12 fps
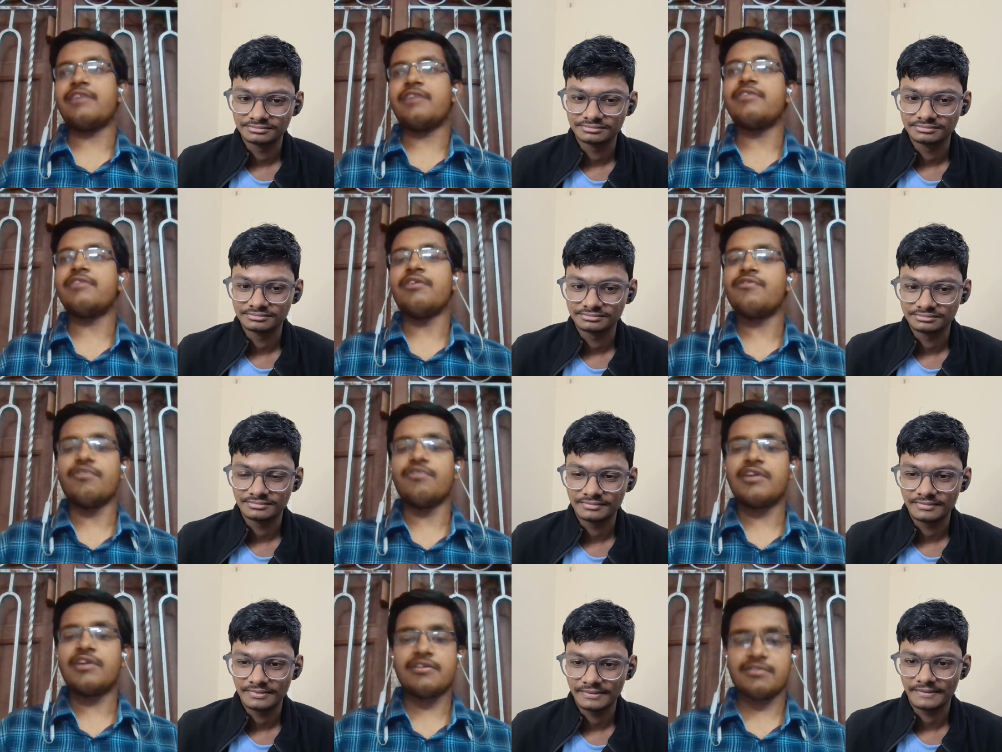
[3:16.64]
Speaker 1: like three or
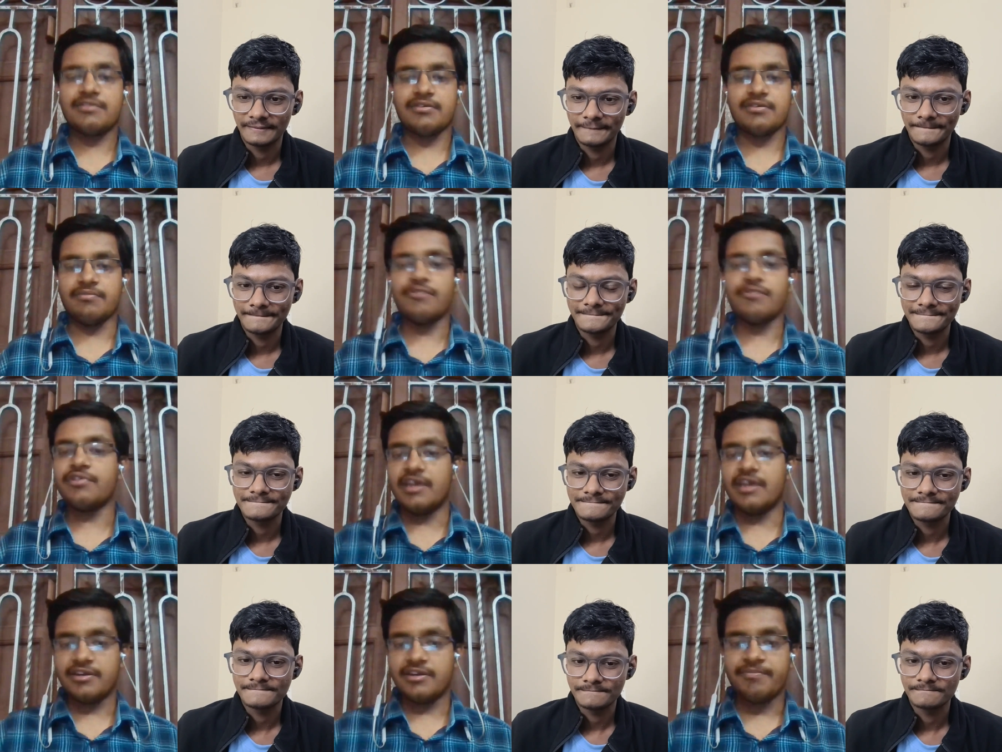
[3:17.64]
four days before
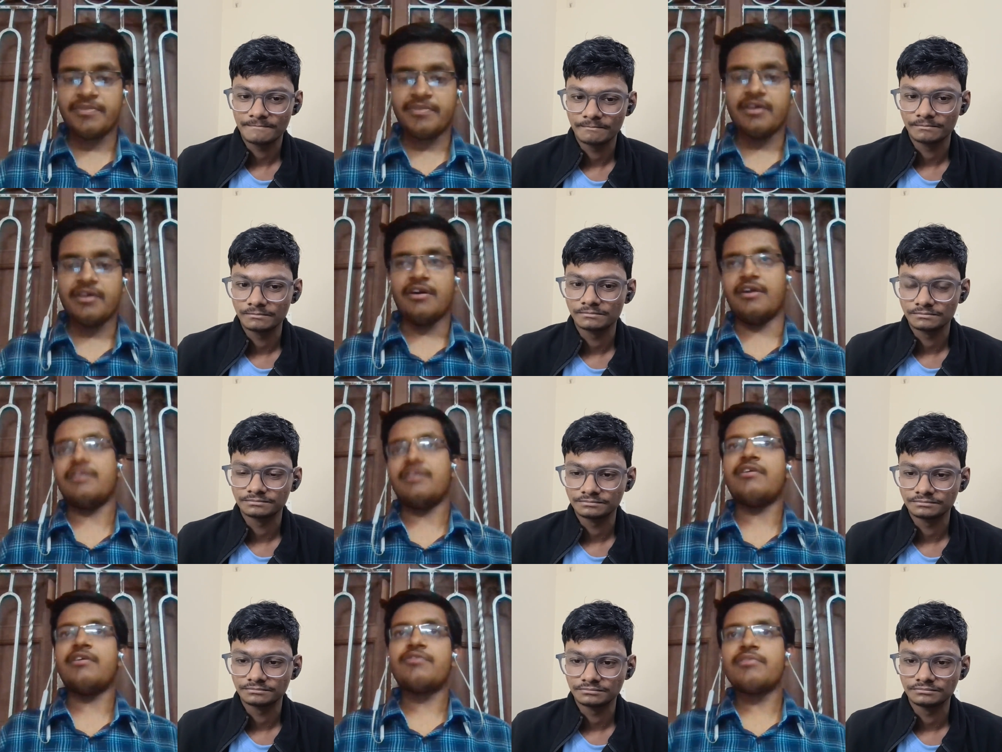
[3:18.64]
that
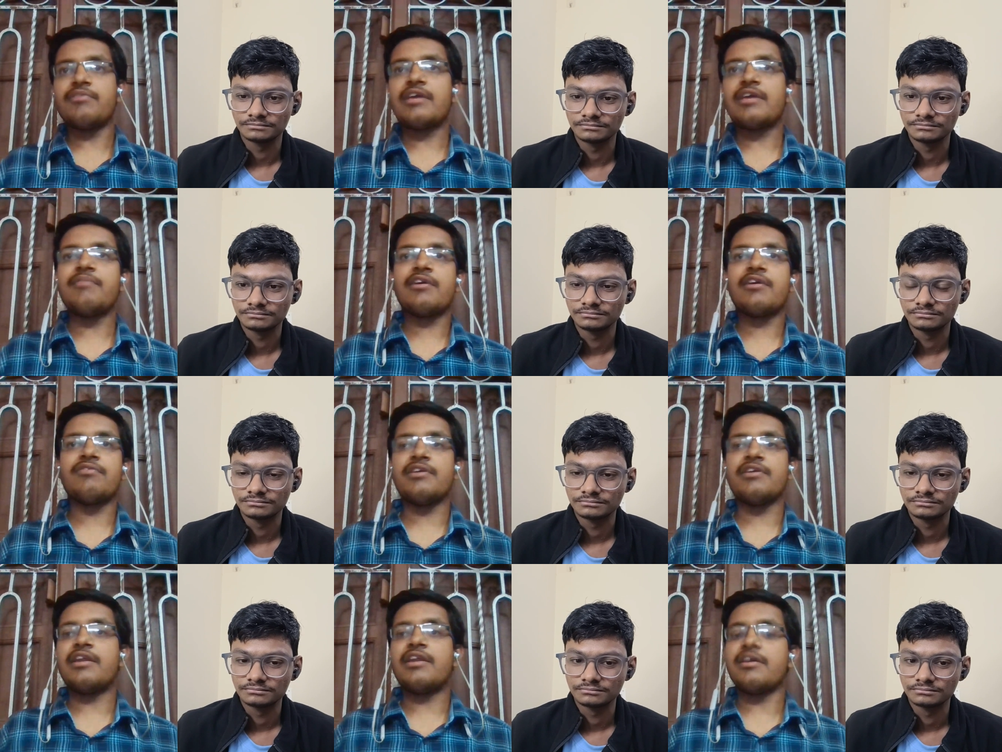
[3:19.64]
and the rest of the time i
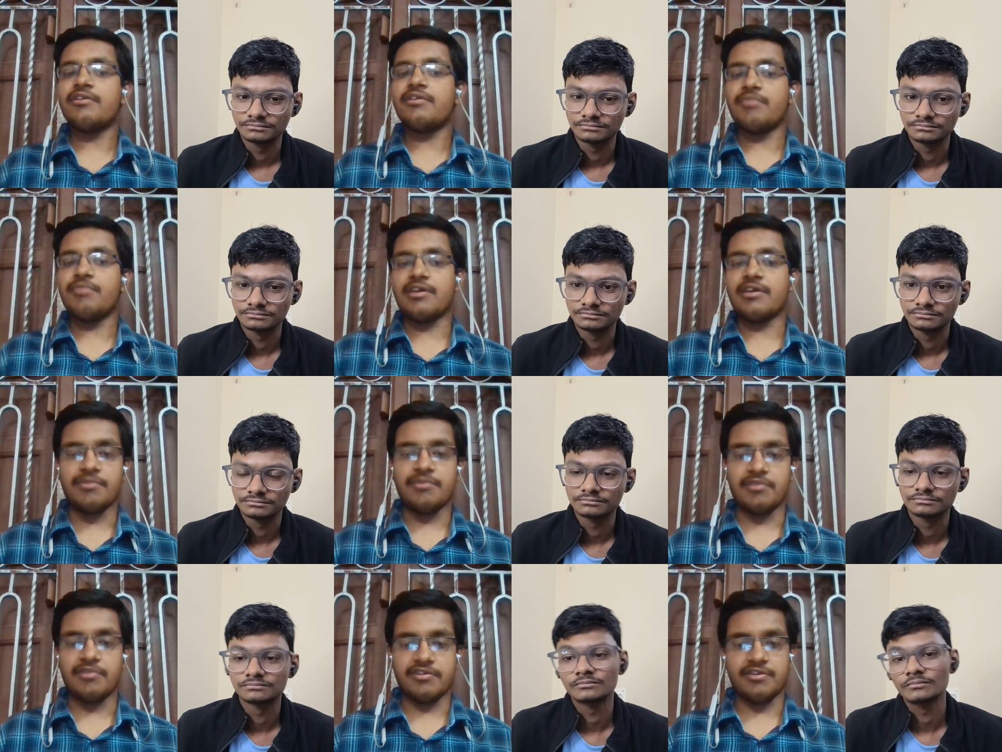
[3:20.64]
actually dedicated to my
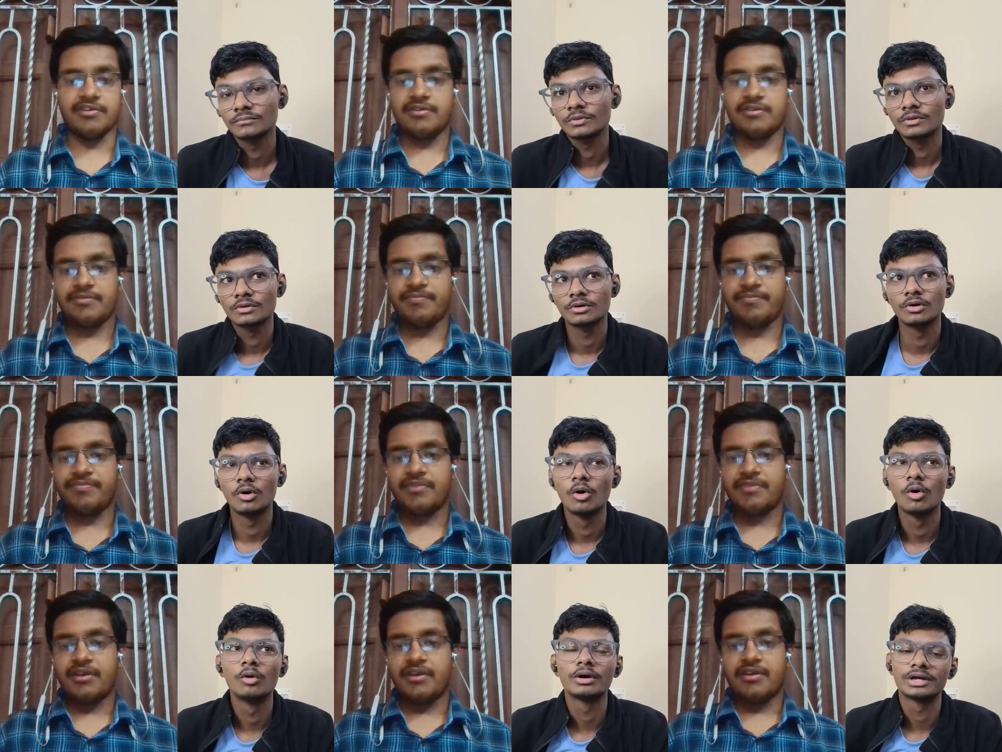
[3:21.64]
gate preparation
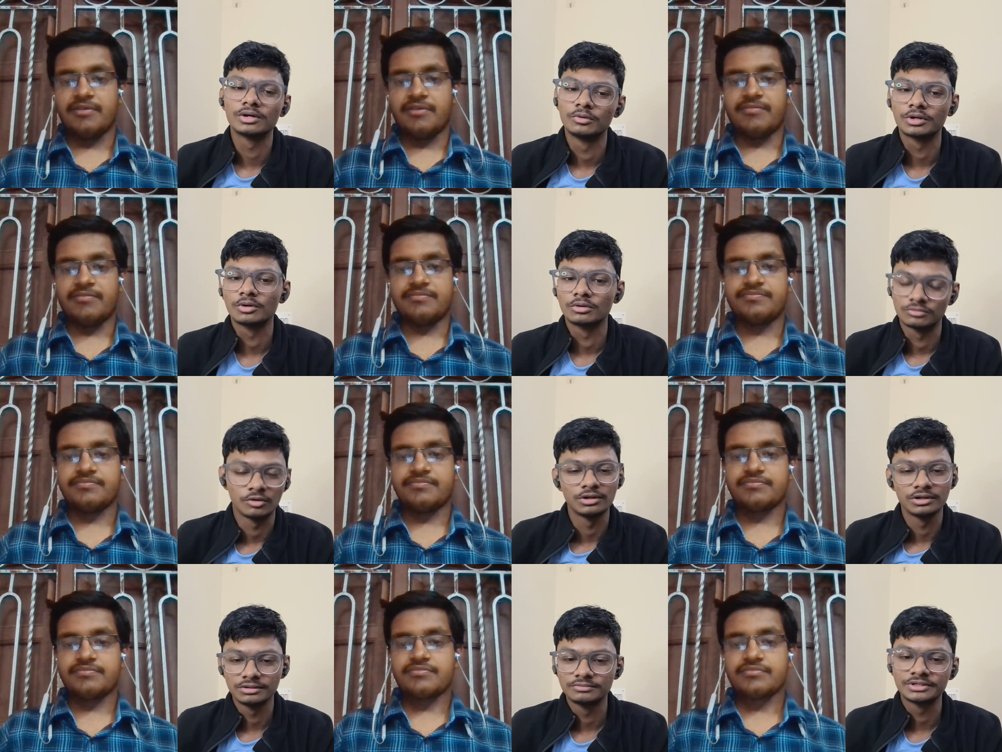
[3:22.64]
Speaker 2: Okay, okay.
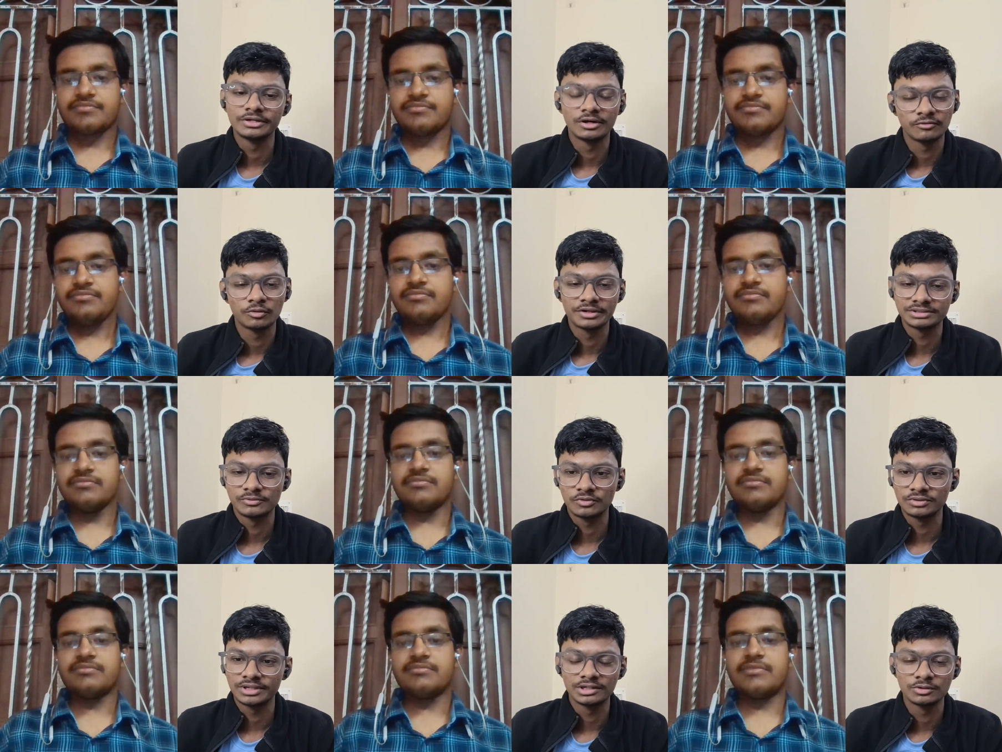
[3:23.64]
Only three or four days
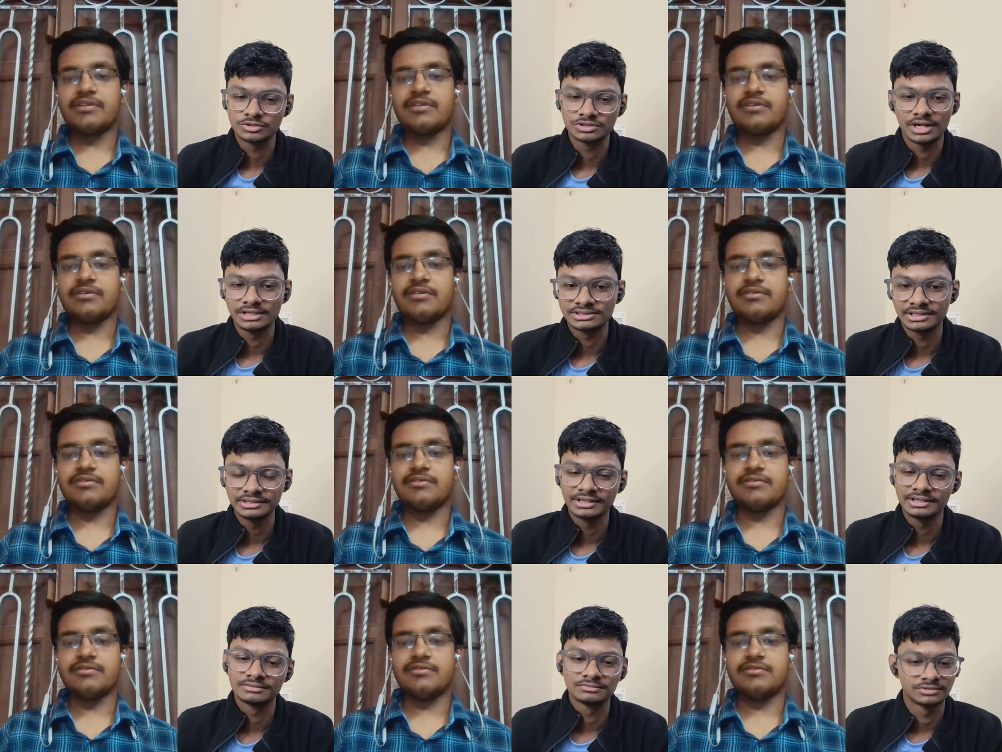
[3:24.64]
before that, you used to start studying,
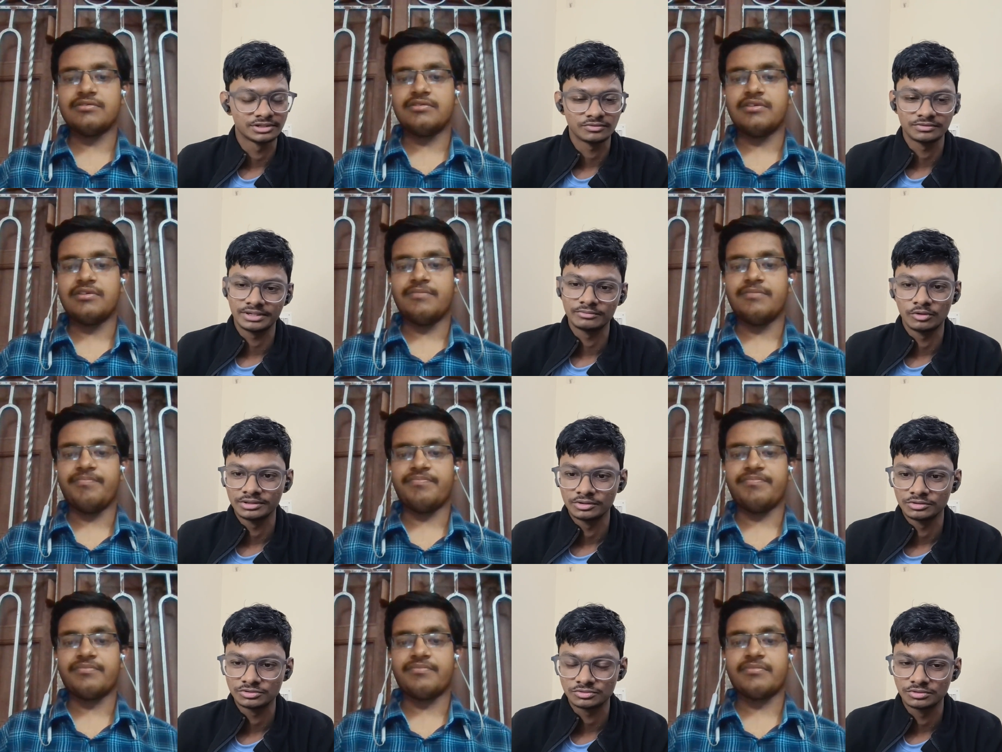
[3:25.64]
and this was time only
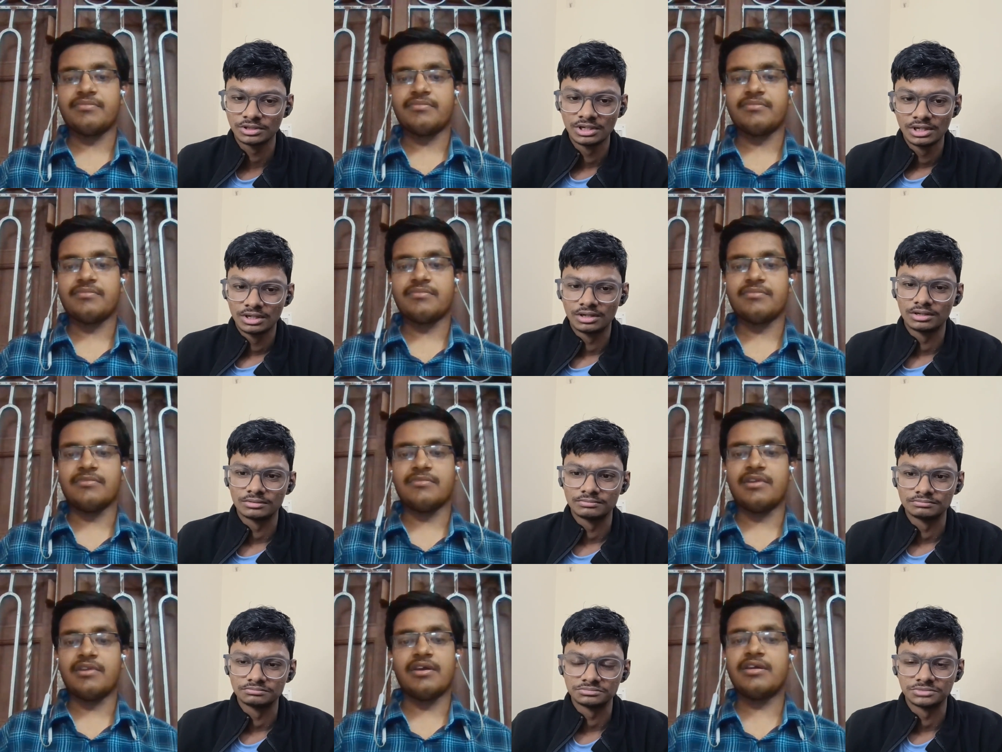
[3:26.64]
used to, uh,
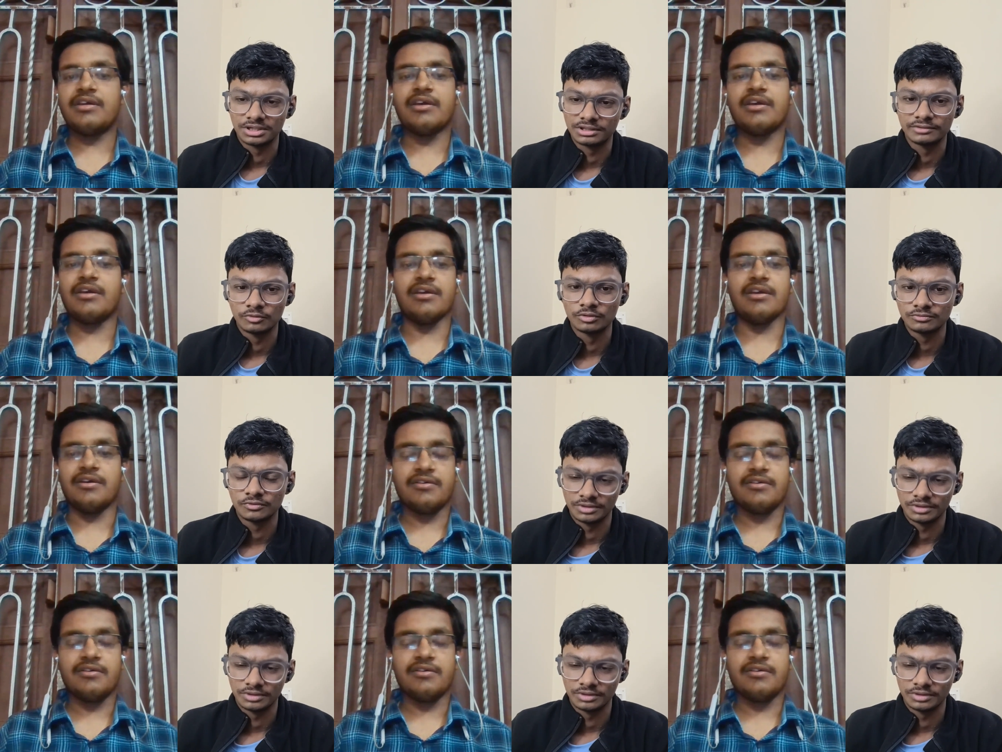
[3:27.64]
yeah, yeah devote